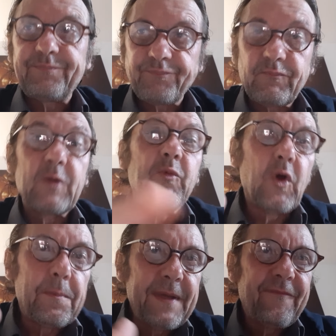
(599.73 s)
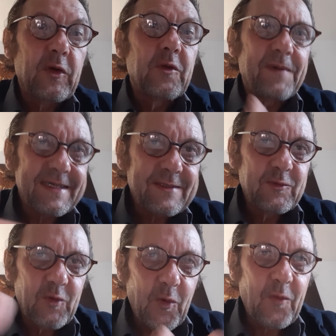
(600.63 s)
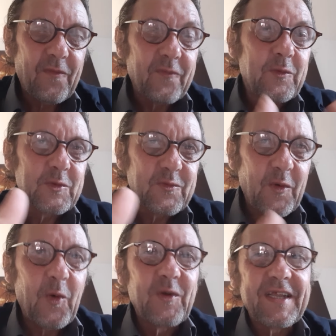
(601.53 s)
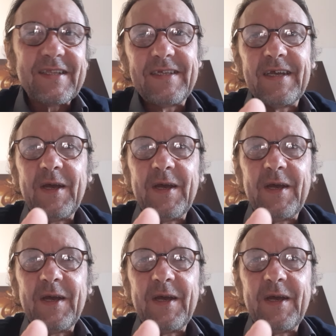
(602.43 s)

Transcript: But we're hoping for the best, to all, of course, for all that